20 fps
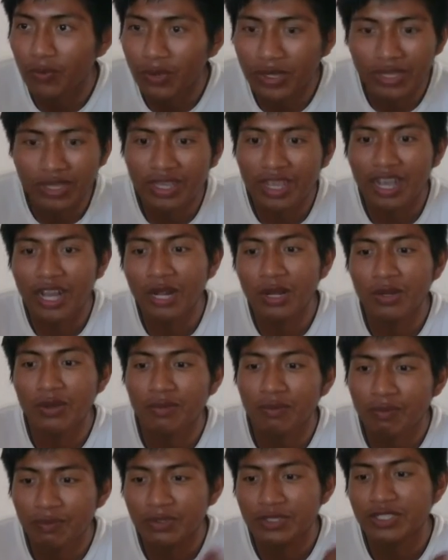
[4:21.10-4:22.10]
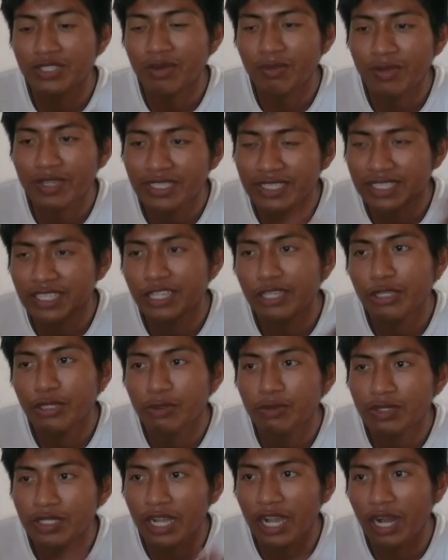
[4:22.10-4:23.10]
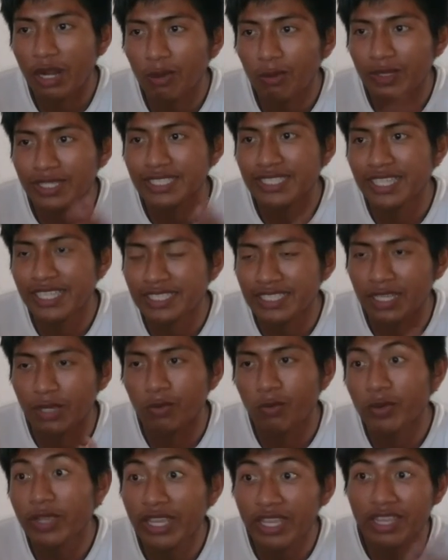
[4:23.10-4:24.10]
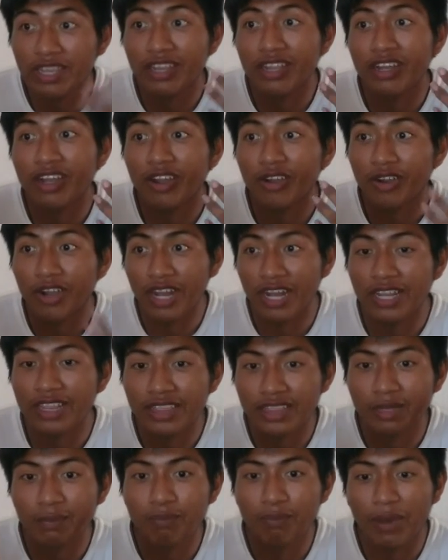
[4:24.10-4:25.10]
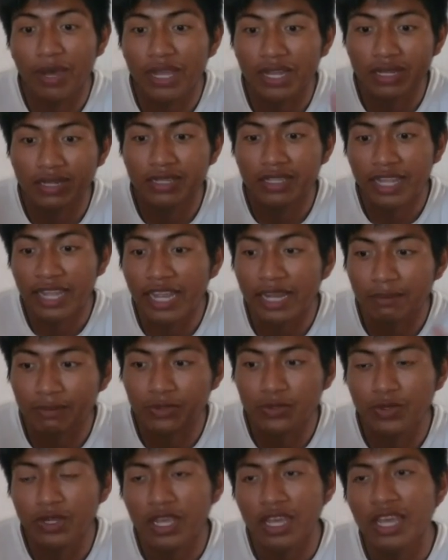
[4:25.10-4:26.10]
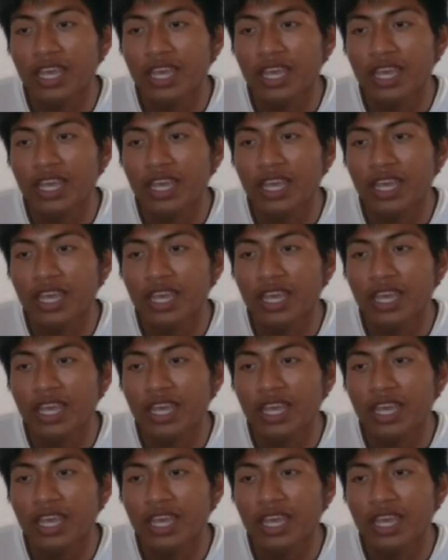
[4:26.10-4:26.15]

we are for some reason the news always states that we are at the bad times